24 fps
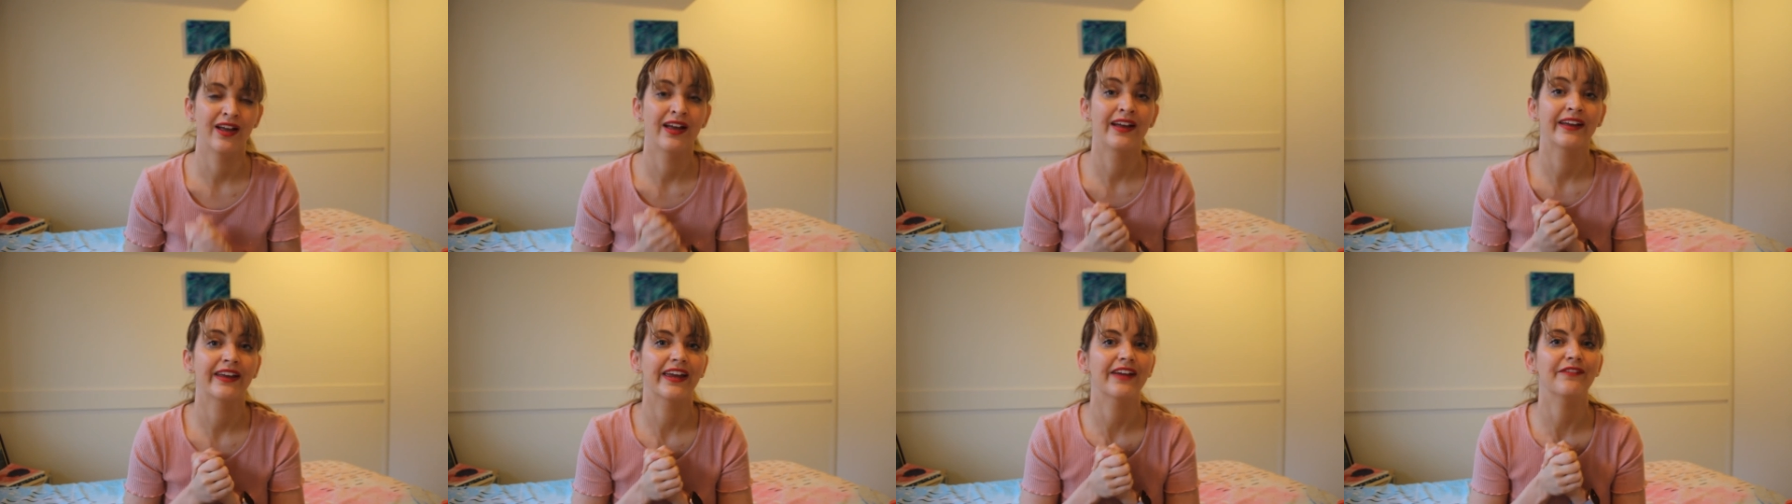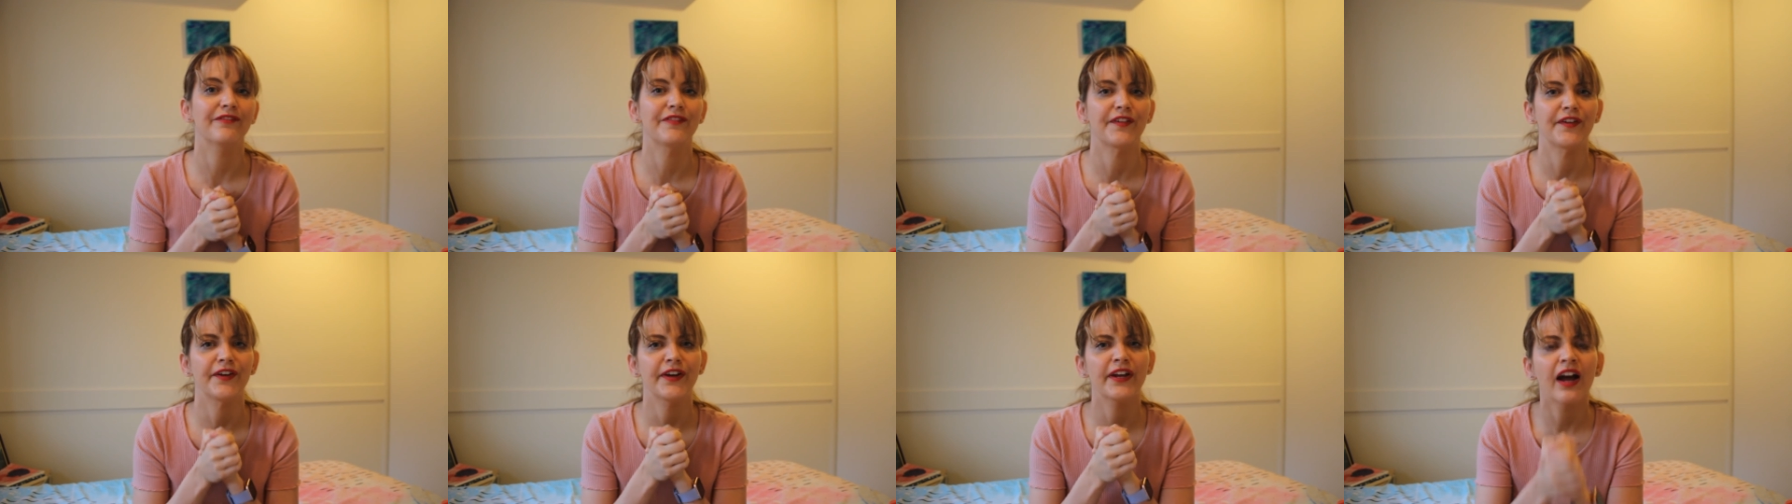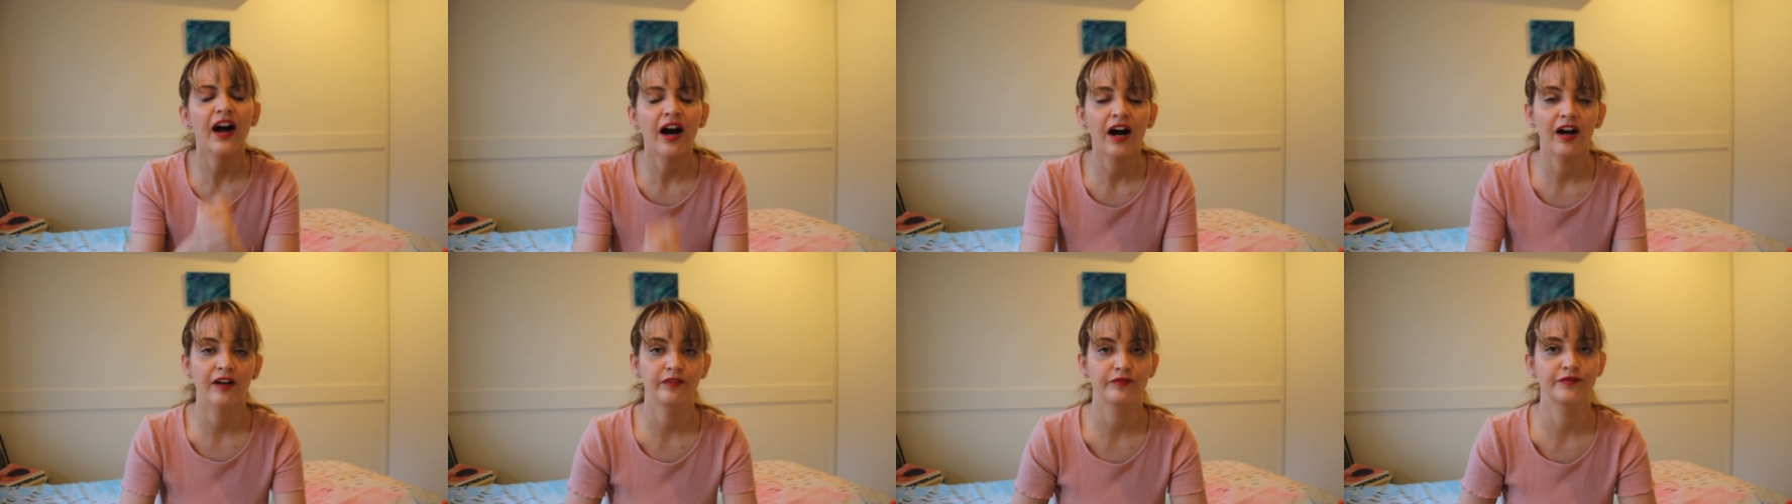get very
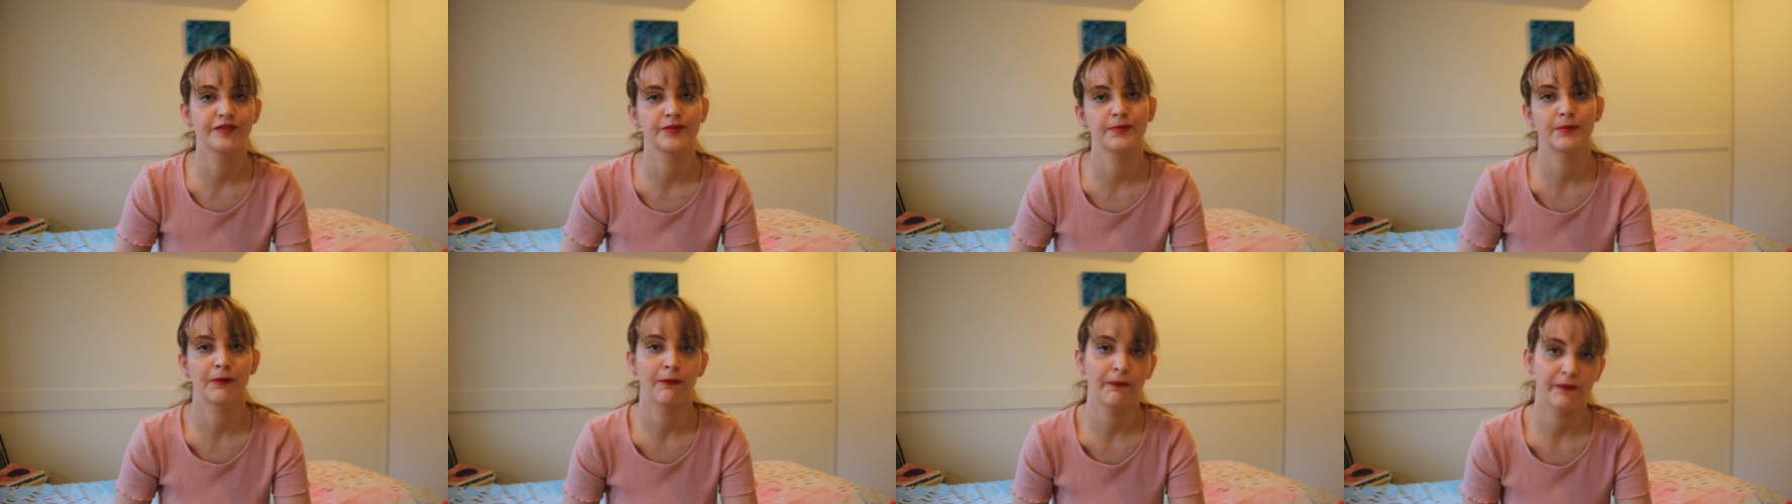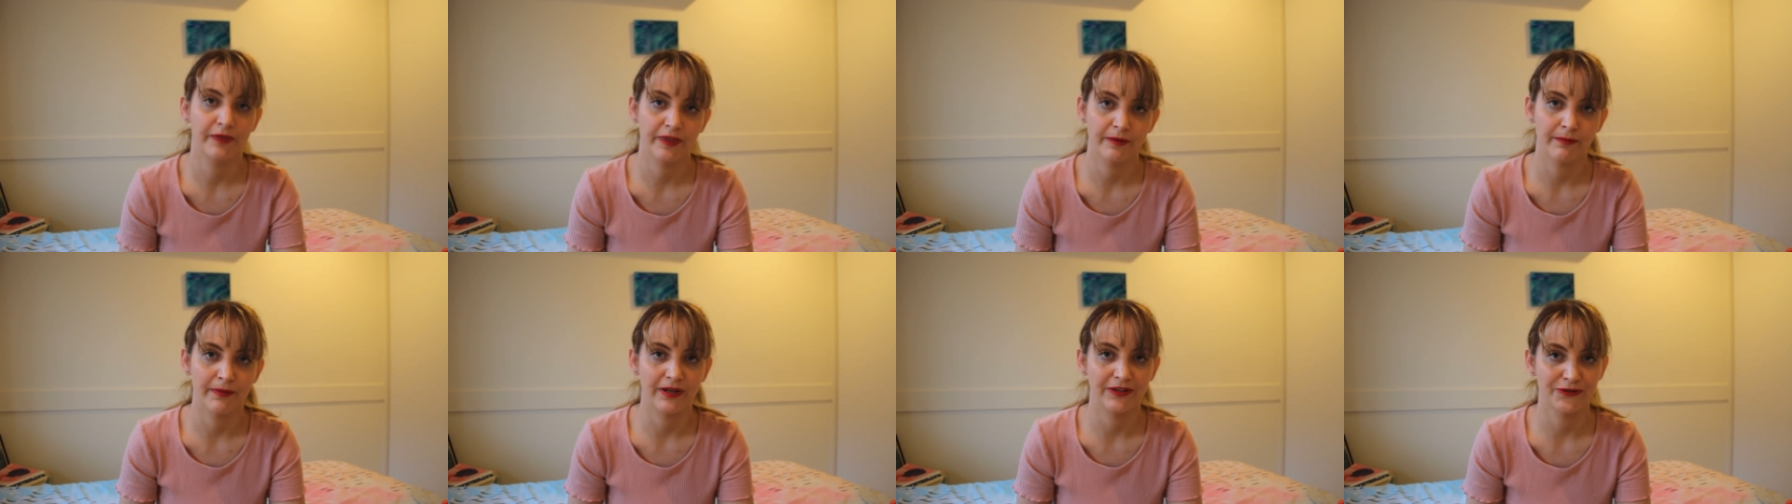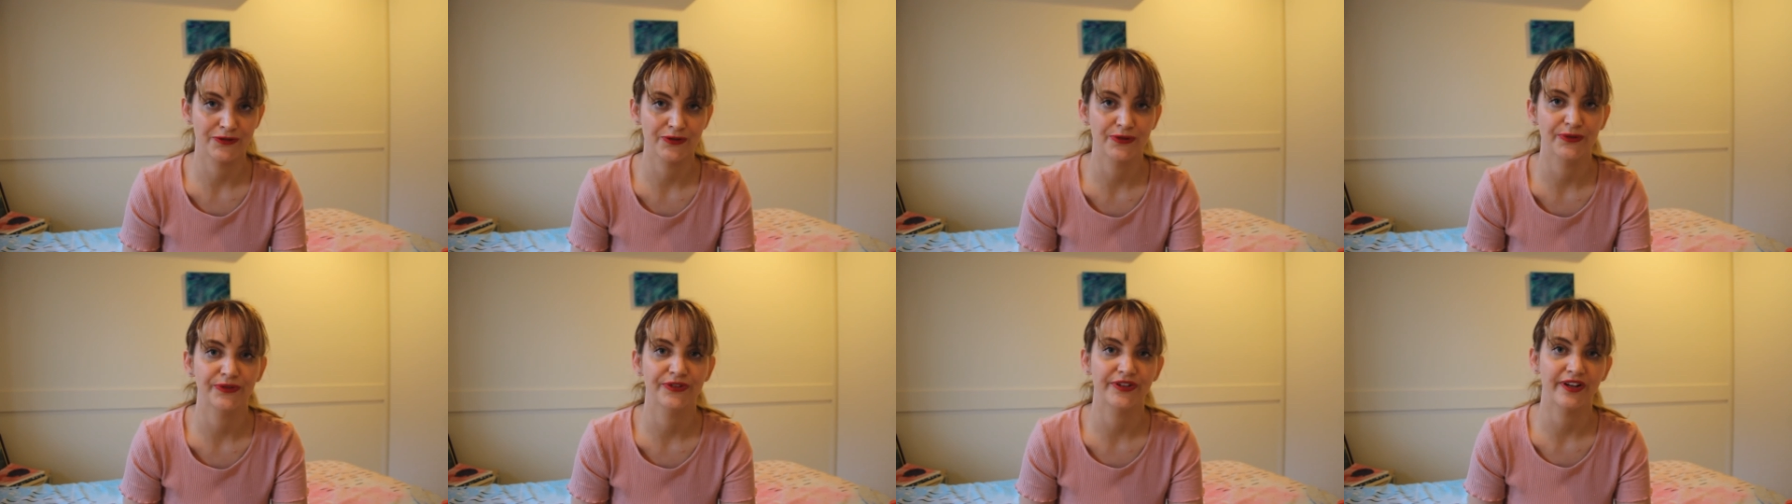comfortable with the
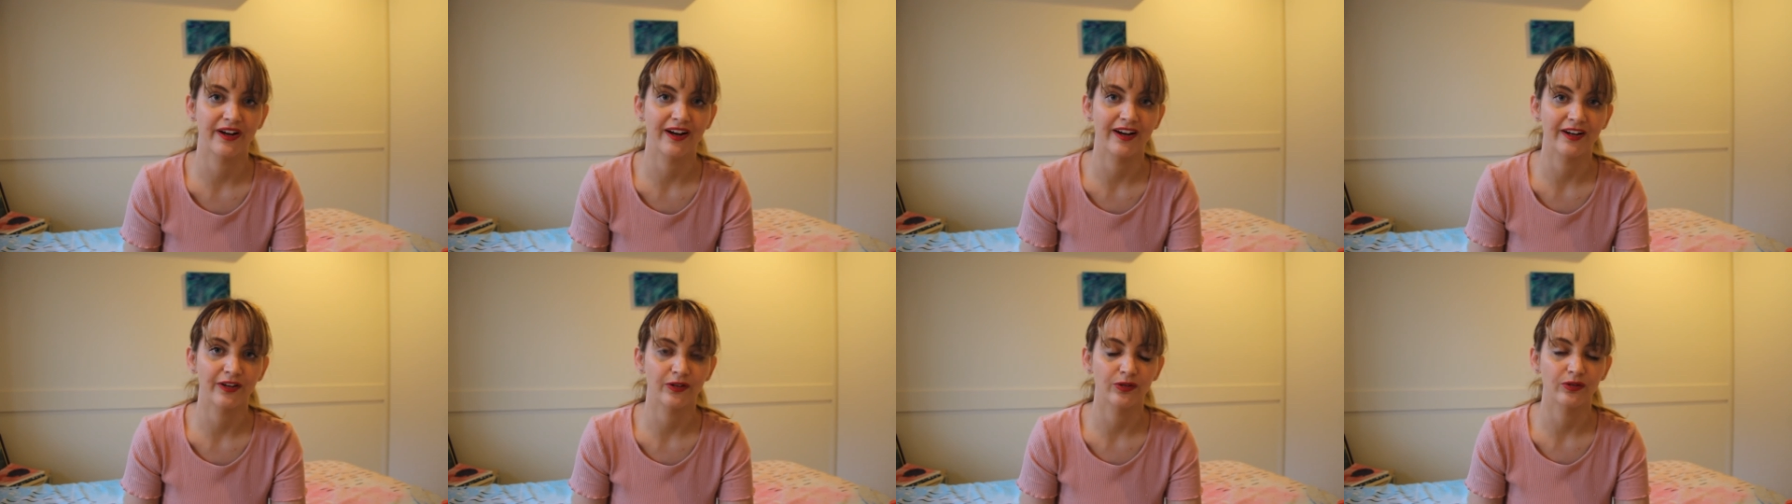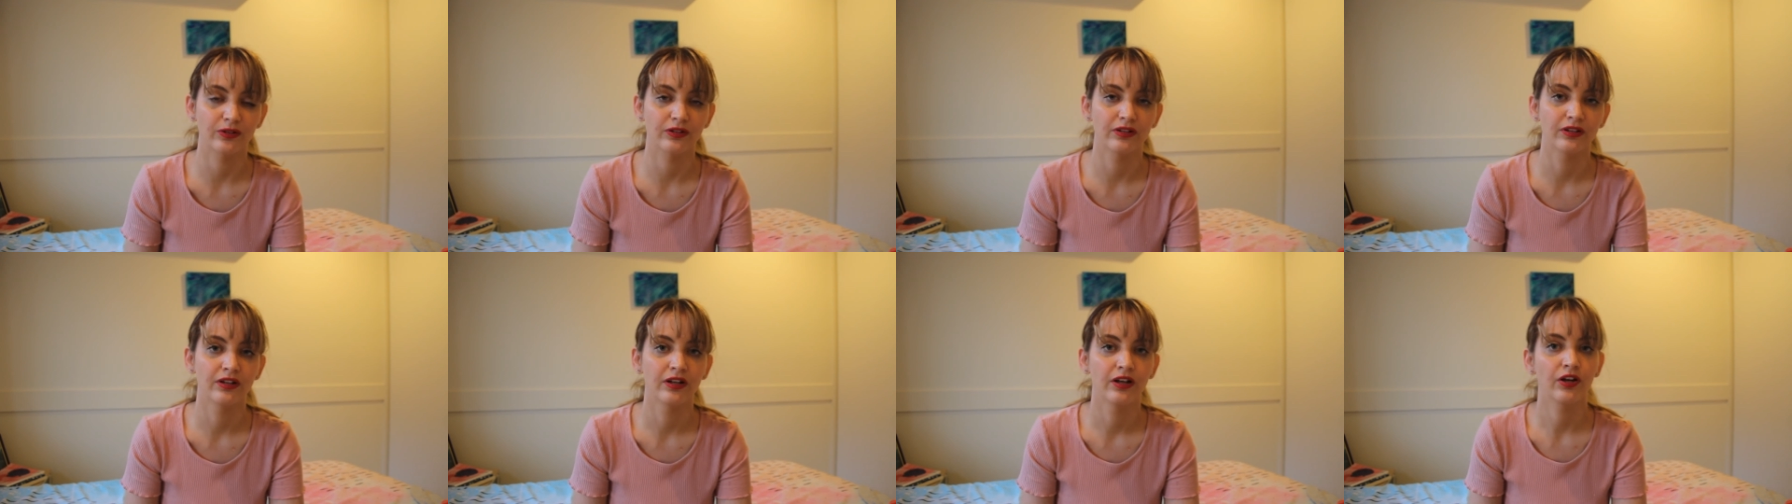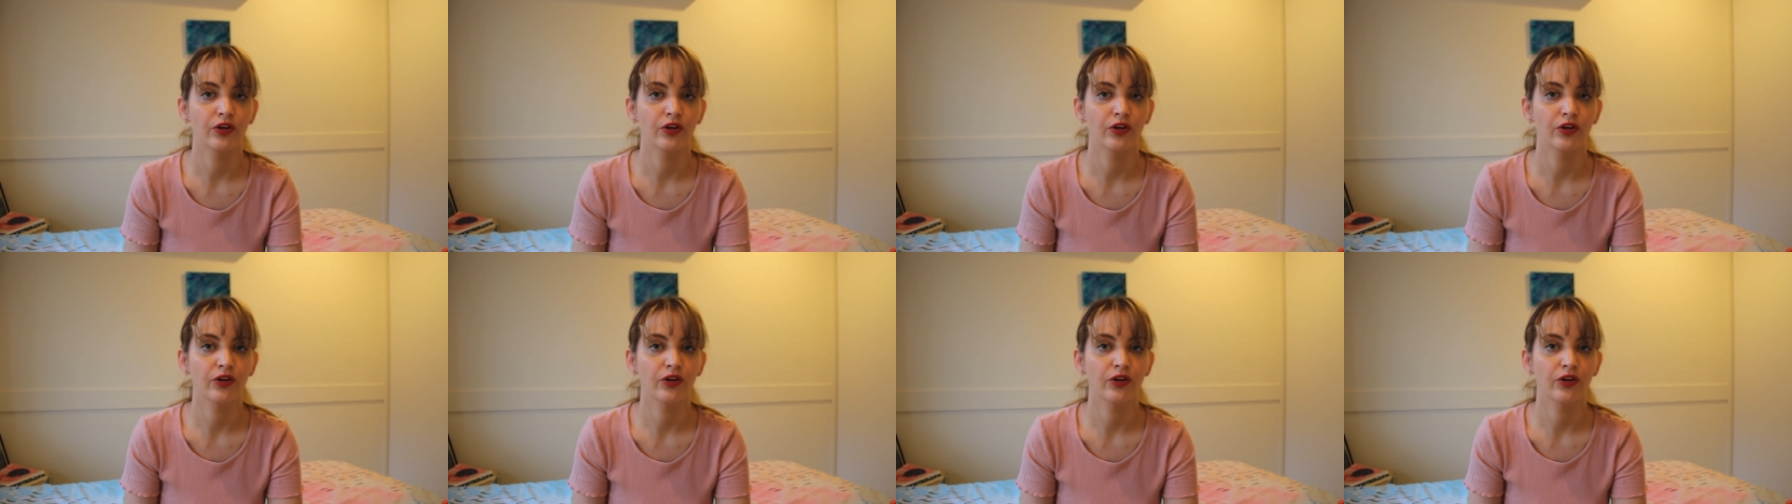menstrual cycle.